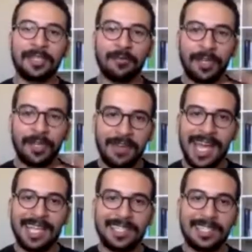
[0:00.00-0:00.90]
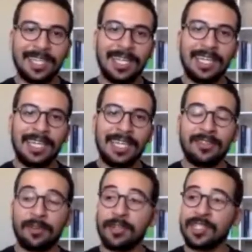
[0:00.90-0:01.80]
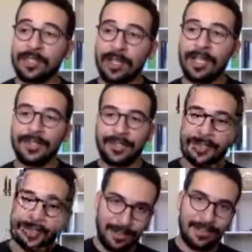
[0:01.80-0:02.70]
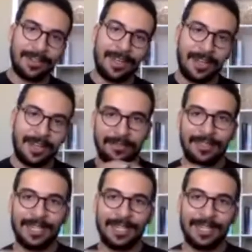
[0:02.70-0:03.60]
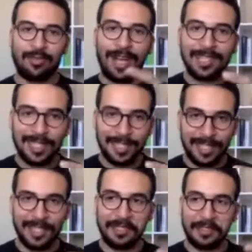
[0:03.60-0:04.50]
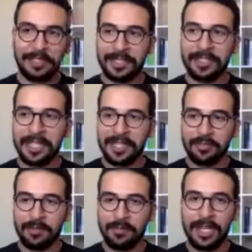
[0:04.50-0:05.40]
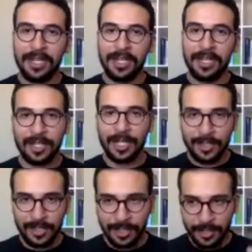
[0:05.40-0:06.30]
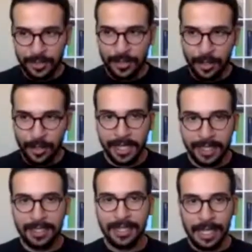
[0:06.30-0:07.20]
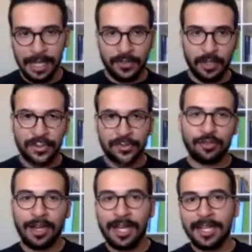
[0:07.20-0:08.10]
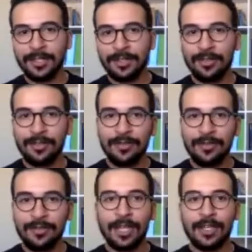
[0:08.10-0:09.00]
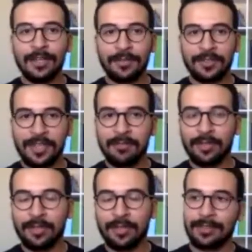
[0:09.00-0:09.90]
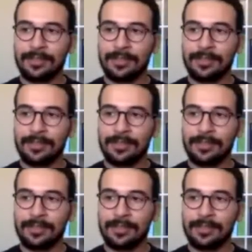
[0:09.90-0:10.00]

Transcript: run fast, the result of the processing when the data is prepared, the result's still so big. So when you try to, for example,